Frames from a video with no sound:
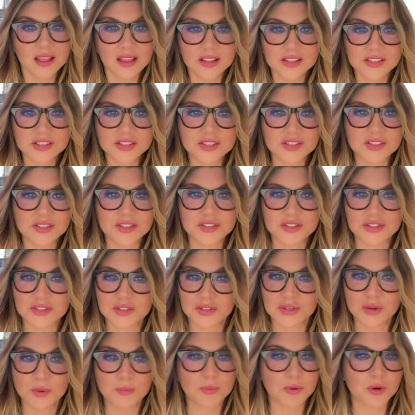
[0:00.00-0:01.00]

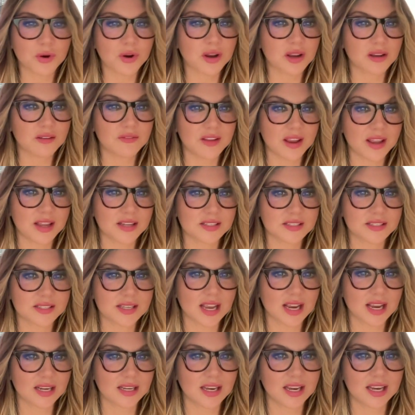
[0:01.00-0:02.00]
Super advanced
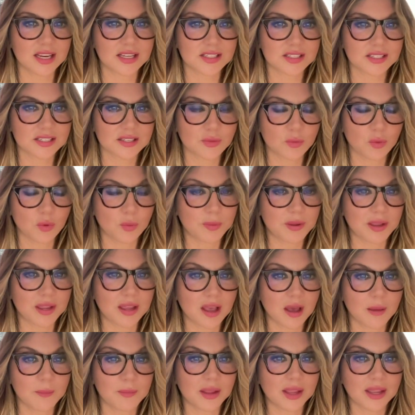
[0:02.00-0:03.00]
techniques will be
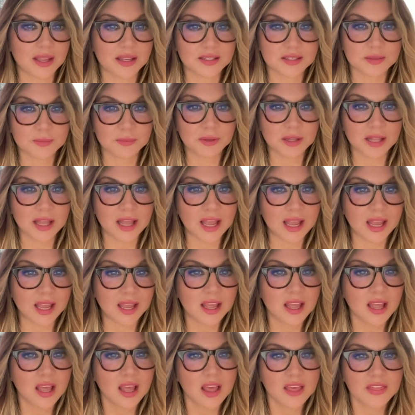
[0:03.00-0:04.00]
coming into play.
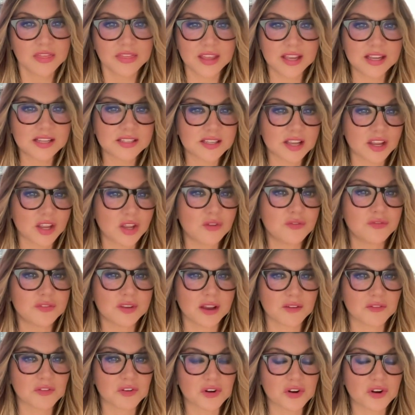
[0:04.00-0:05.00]
Things that you've
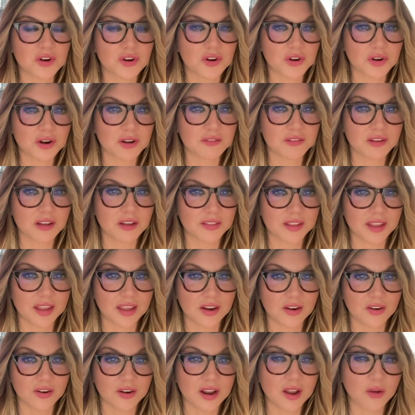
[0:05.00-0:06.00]
never heard of on the
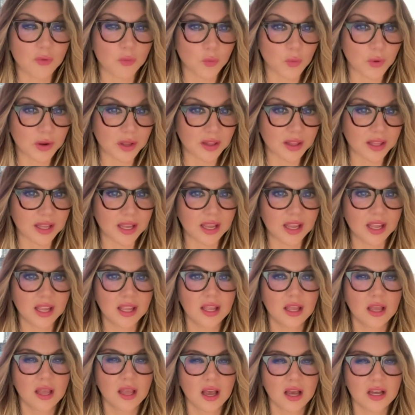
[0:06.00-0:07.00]
internet really
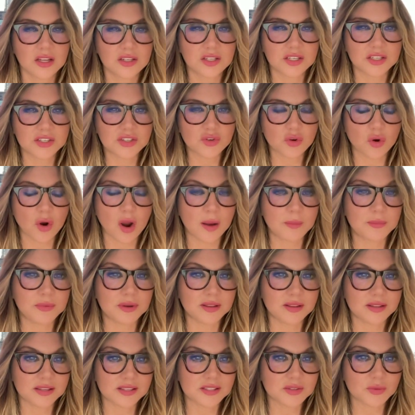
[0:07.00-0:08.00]
described
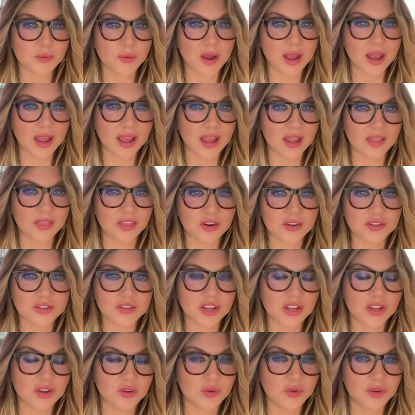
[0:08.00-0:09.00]
in this way. There's a
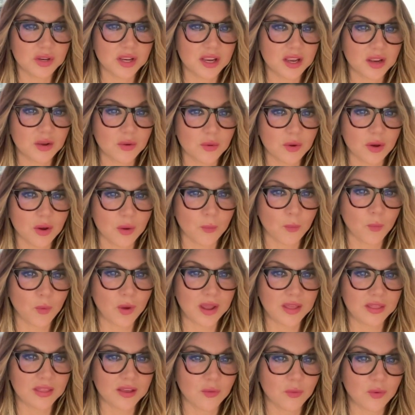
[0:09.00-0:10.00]
unique
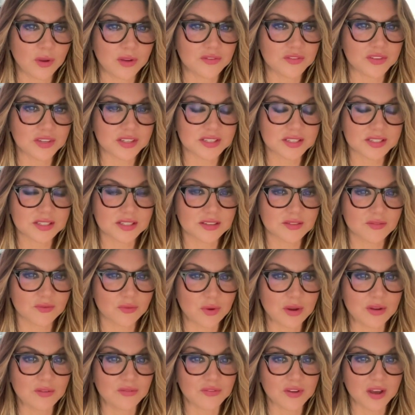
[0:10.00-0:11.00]
way that
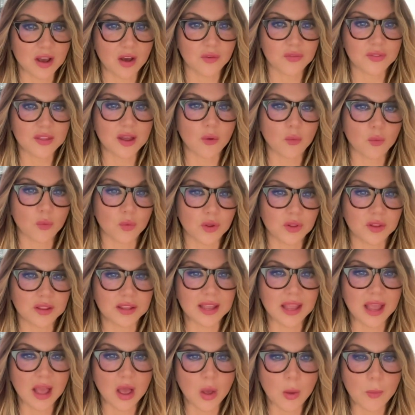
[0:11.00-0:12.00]
we've found that really
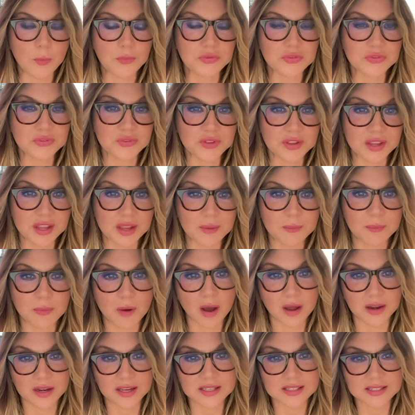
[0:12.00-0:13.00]
helps the
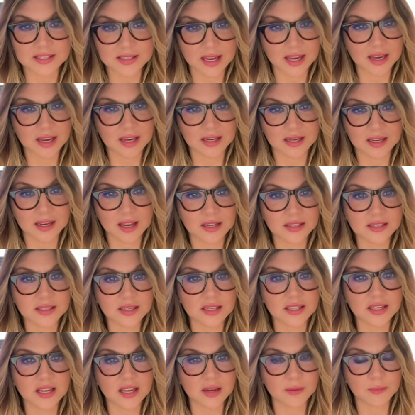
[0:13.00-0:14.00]
body stay
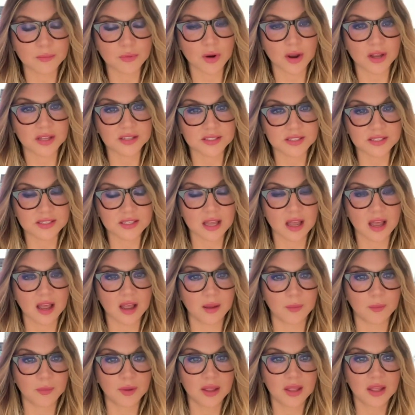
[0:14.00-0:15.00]
connected in the present
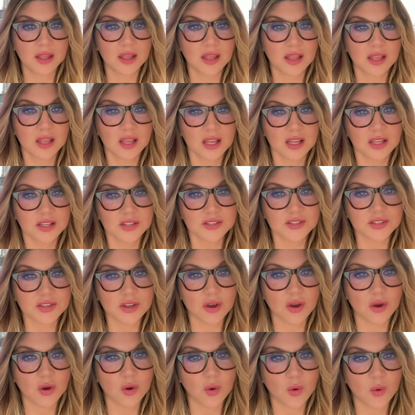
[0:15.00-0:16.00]
time.
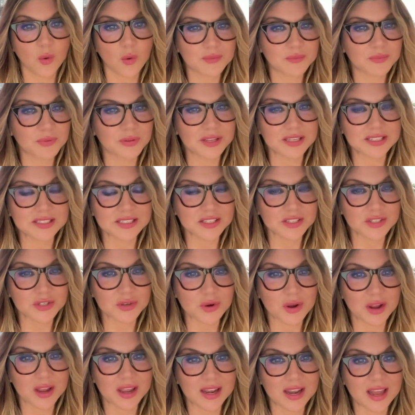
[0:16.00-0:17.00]
So please
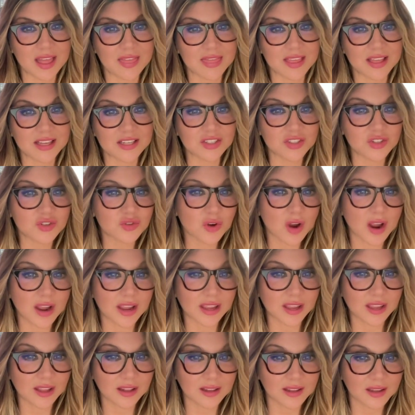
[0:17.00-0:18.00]
enjoy it. And then try
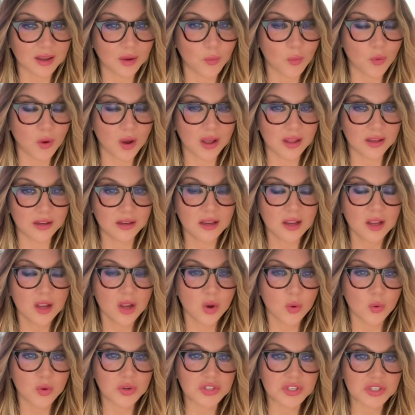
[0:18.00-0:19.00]
Healing One,
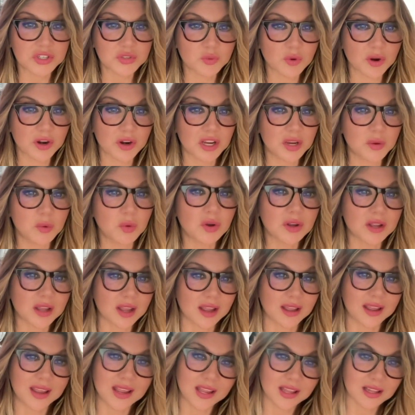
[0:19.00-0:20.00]
which is where you will
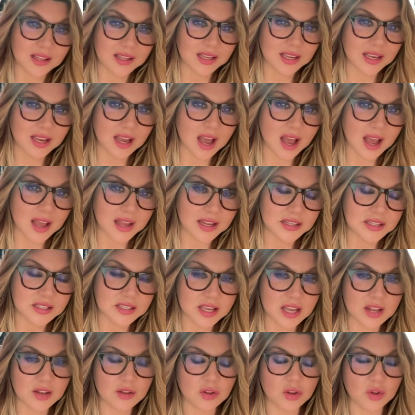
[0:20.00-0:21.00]
get healing guides,
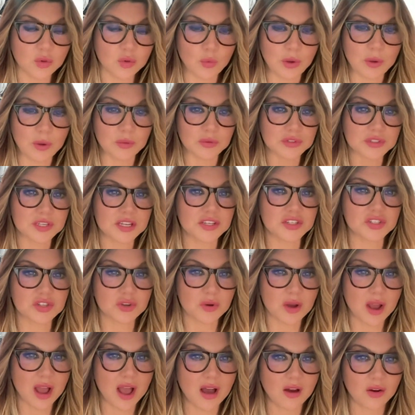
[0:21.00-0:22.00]
and we will teach
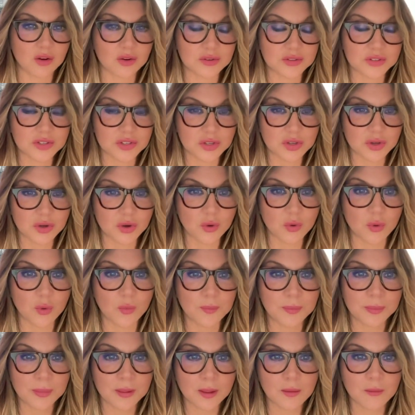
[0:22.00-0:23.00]
you how to
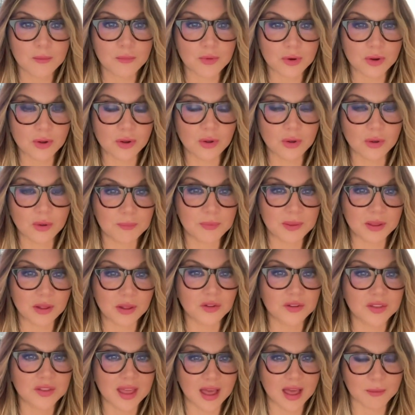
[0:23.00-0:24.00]

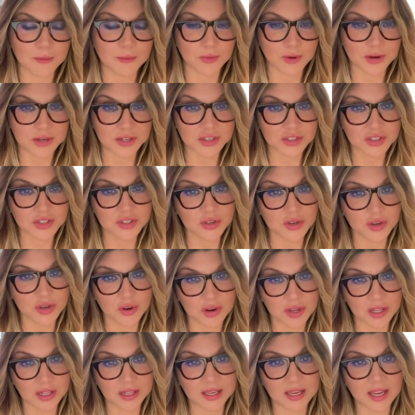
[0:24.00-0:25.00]
build that bridge to
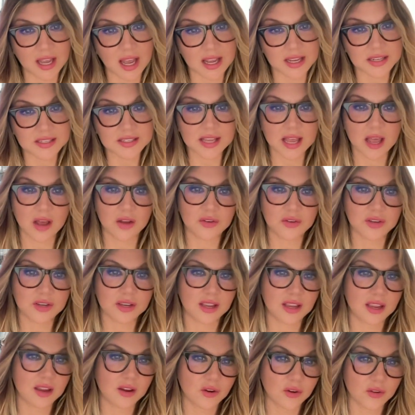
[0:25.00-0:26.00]
your healing guides, how to
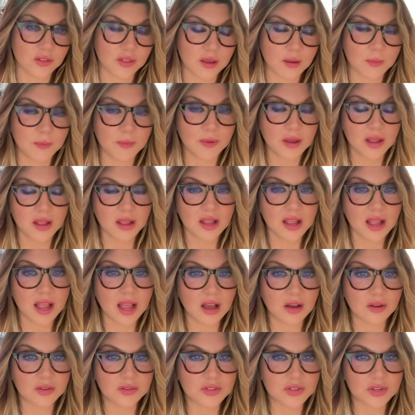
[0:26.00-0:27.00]
hear them,
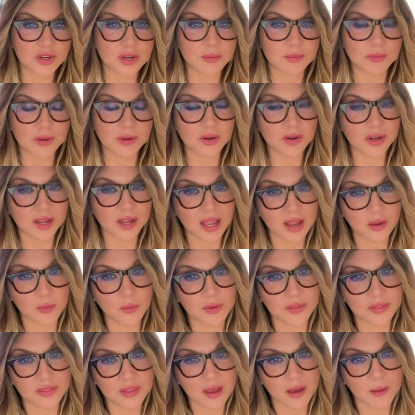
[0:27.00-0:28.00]
how to communicate
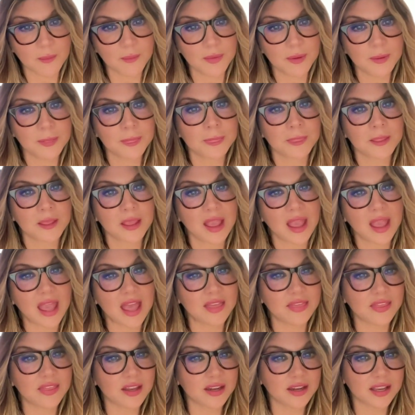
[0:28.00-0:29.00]
with them.
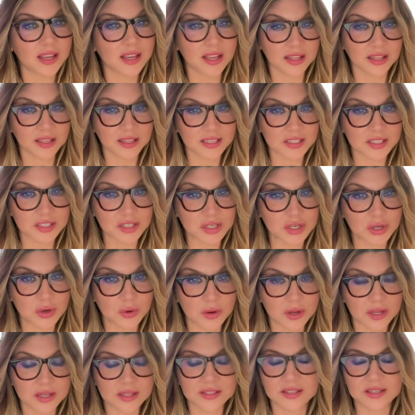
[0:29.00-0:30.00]
And then Healing
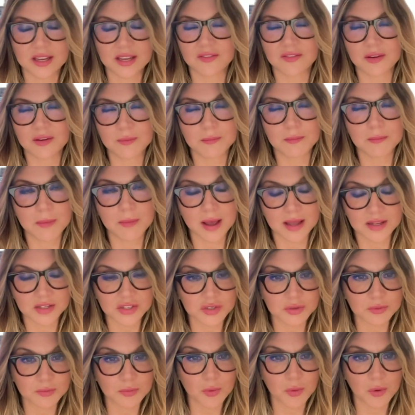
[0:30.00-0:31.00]
Two is even
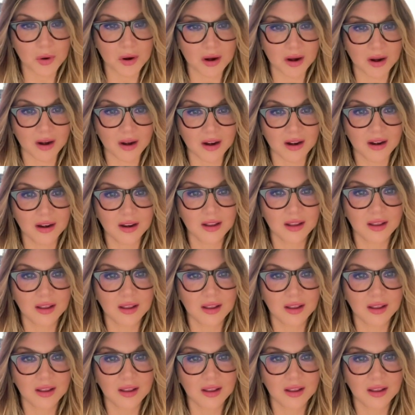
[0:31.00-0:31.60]
much more